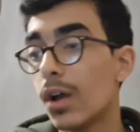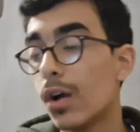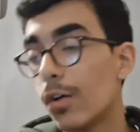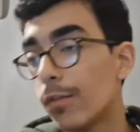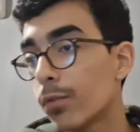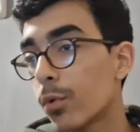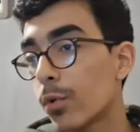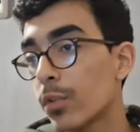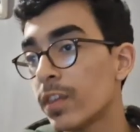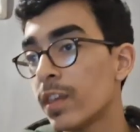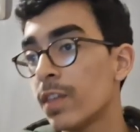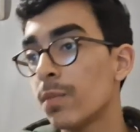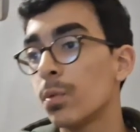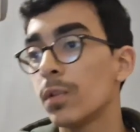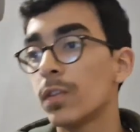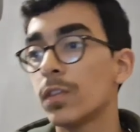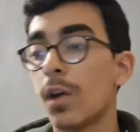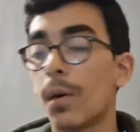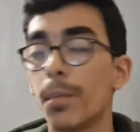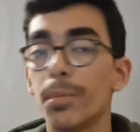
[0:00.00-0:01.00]
Of course, this
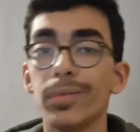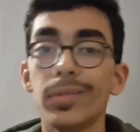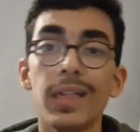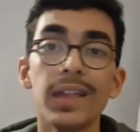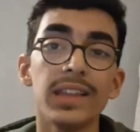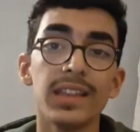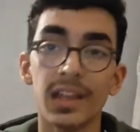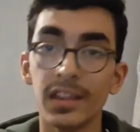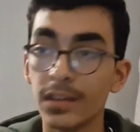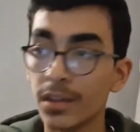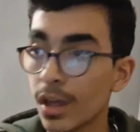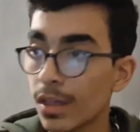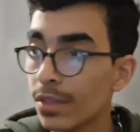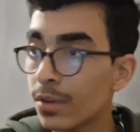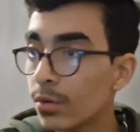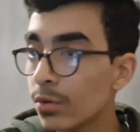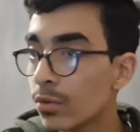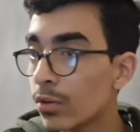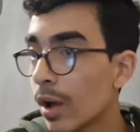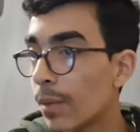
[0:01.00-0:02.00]
was not played.
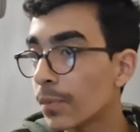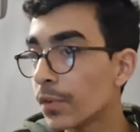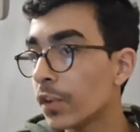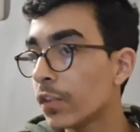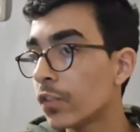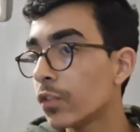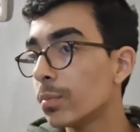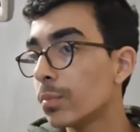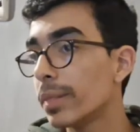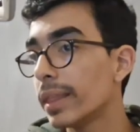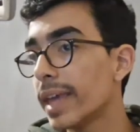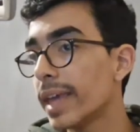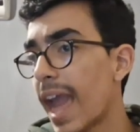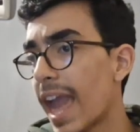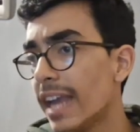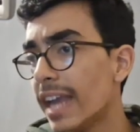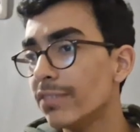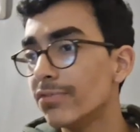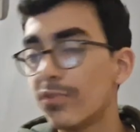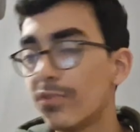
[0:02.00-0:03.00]
Another good option is to play
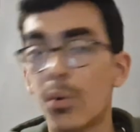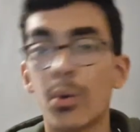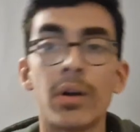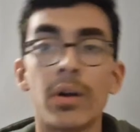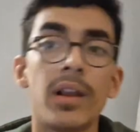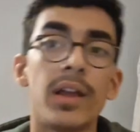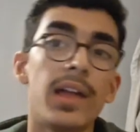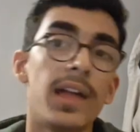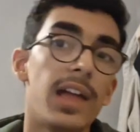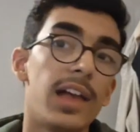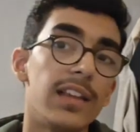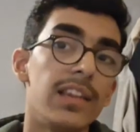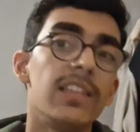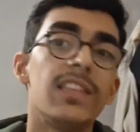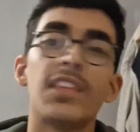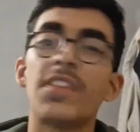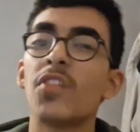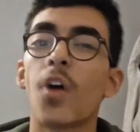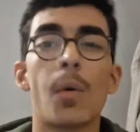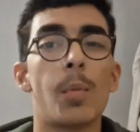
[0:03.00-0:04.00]
a4. This
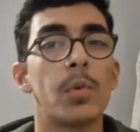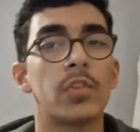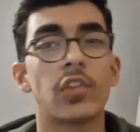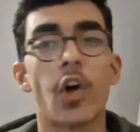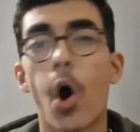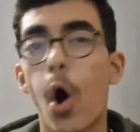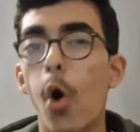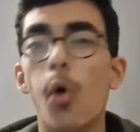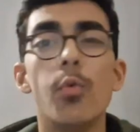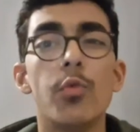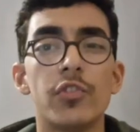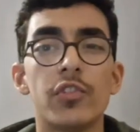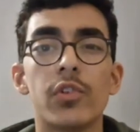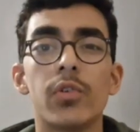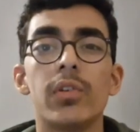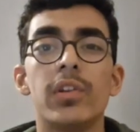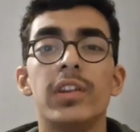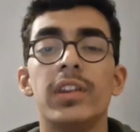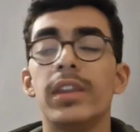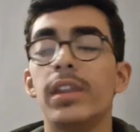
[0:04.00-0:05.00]
is almost always
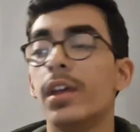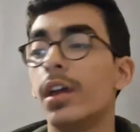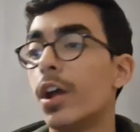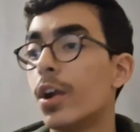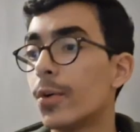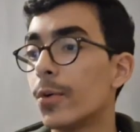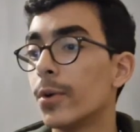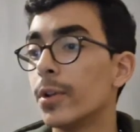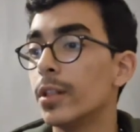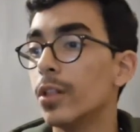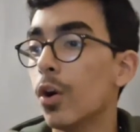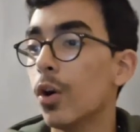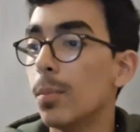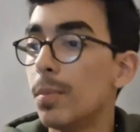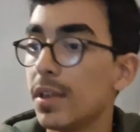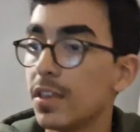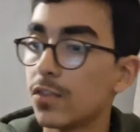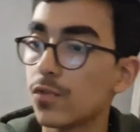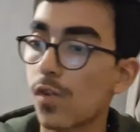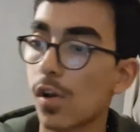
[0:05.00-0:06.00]
good in Ruy
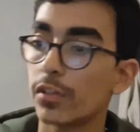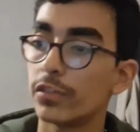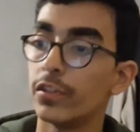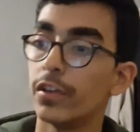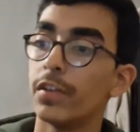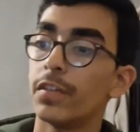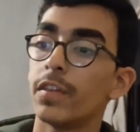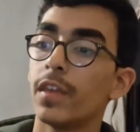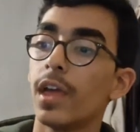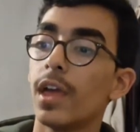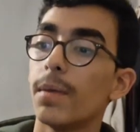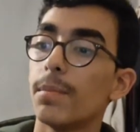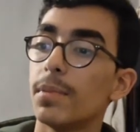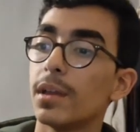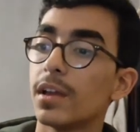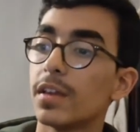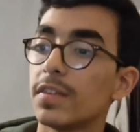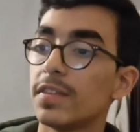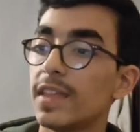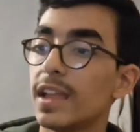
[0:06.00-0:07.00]
Lopez structures
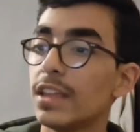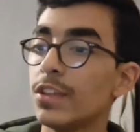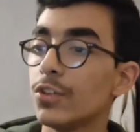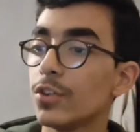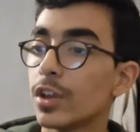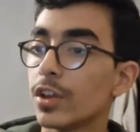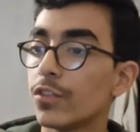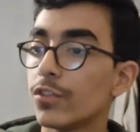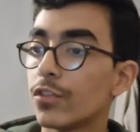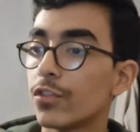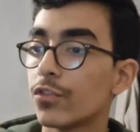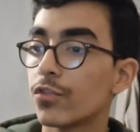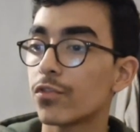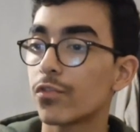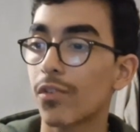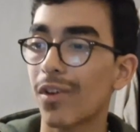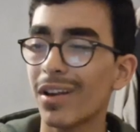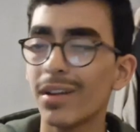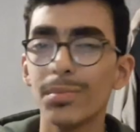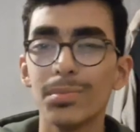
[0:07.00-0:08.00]
because then you can just
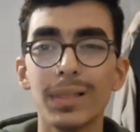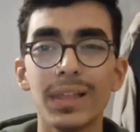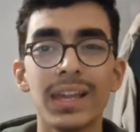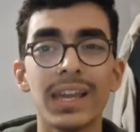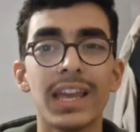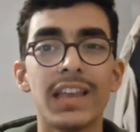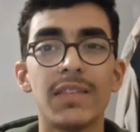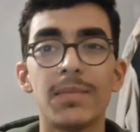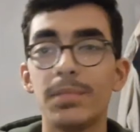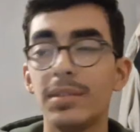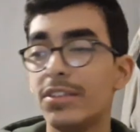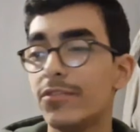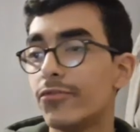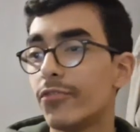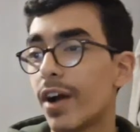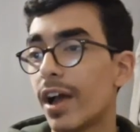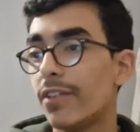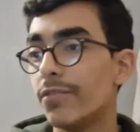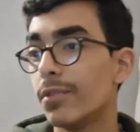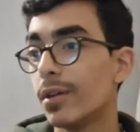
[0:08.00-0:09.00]
try to play against
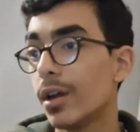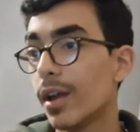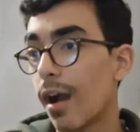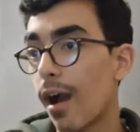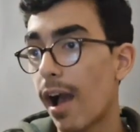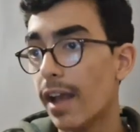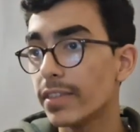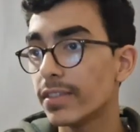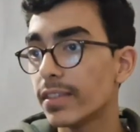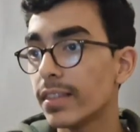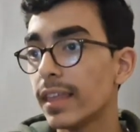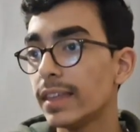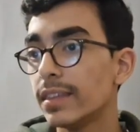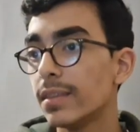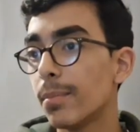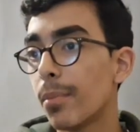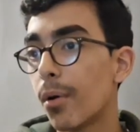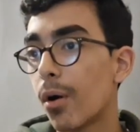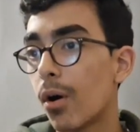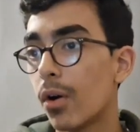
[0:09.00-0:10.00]
b5, isolate the
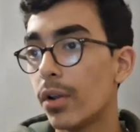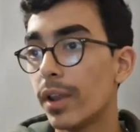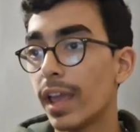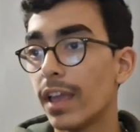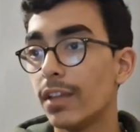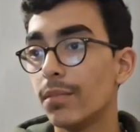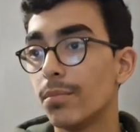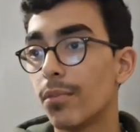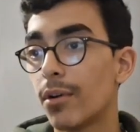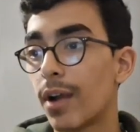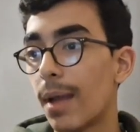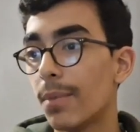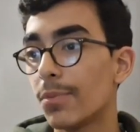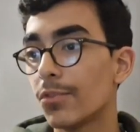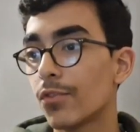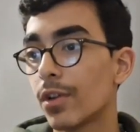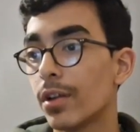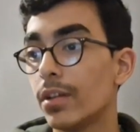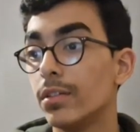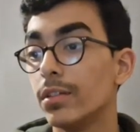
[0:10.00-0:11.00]
pawn, and perhaps
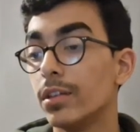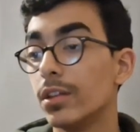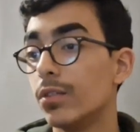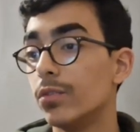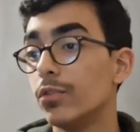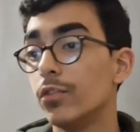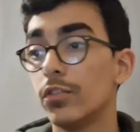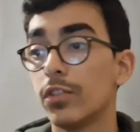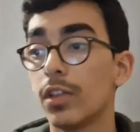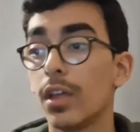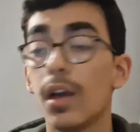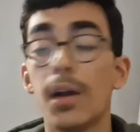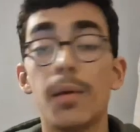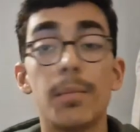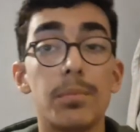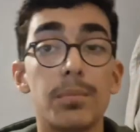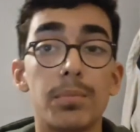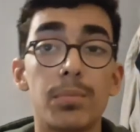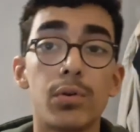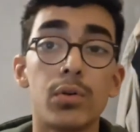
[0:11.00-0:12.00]
try to just
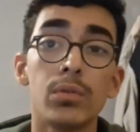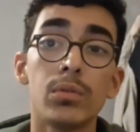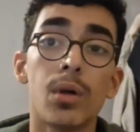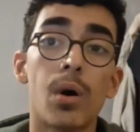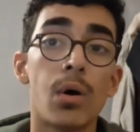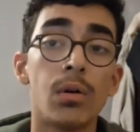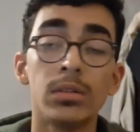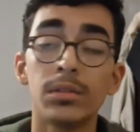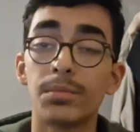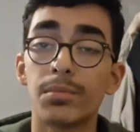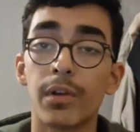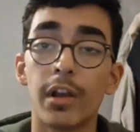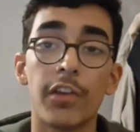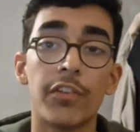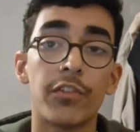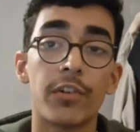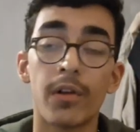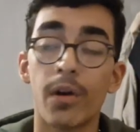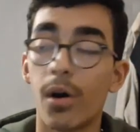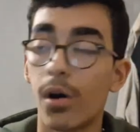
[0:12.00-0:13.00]
pull all the
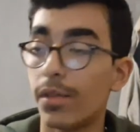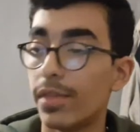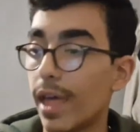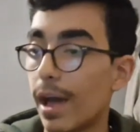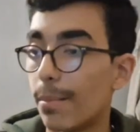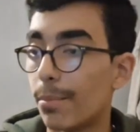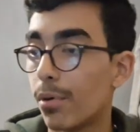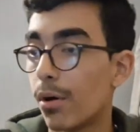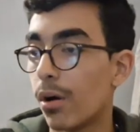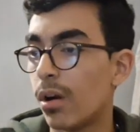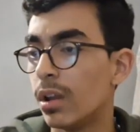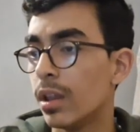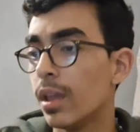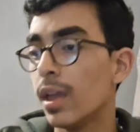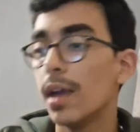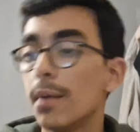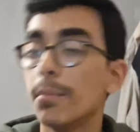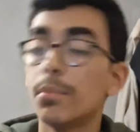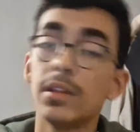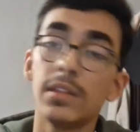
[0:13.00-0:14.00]
pressure on that pawn.
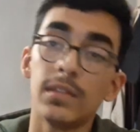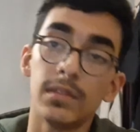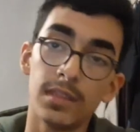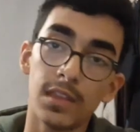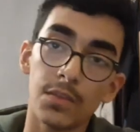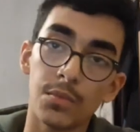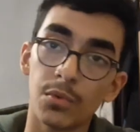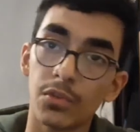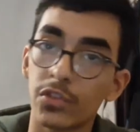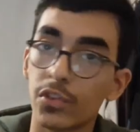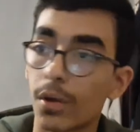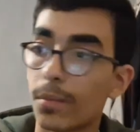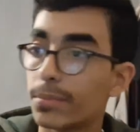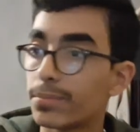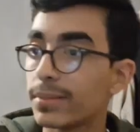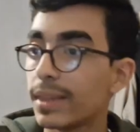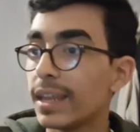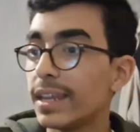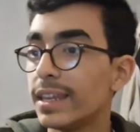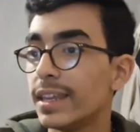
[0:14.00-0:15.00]
But this was not
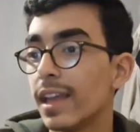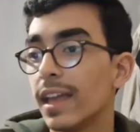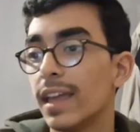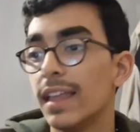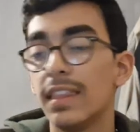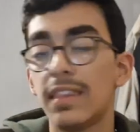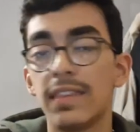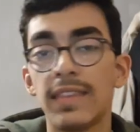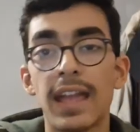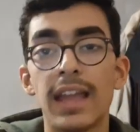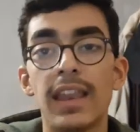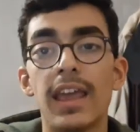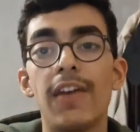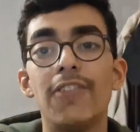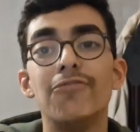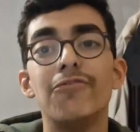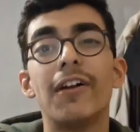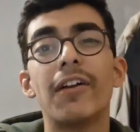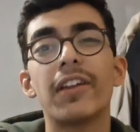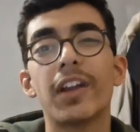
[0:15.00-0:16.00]
played. Instead, a
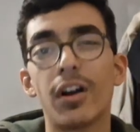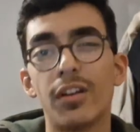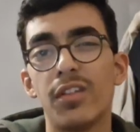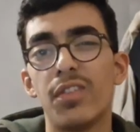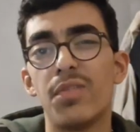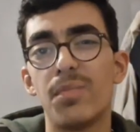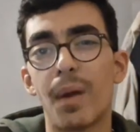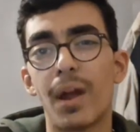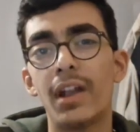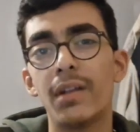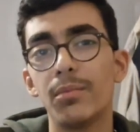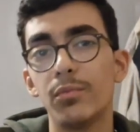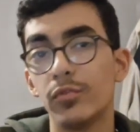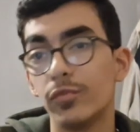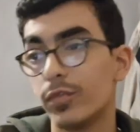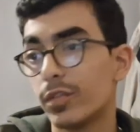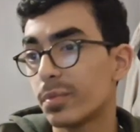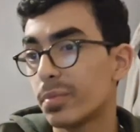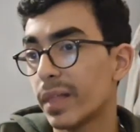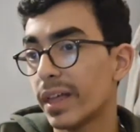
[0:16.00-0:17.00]
very uninspired
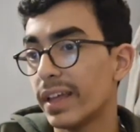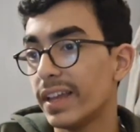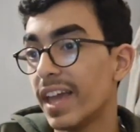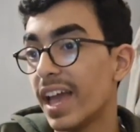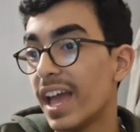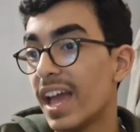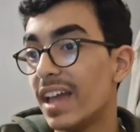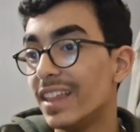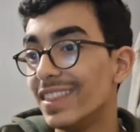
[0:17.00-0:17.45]
move was played.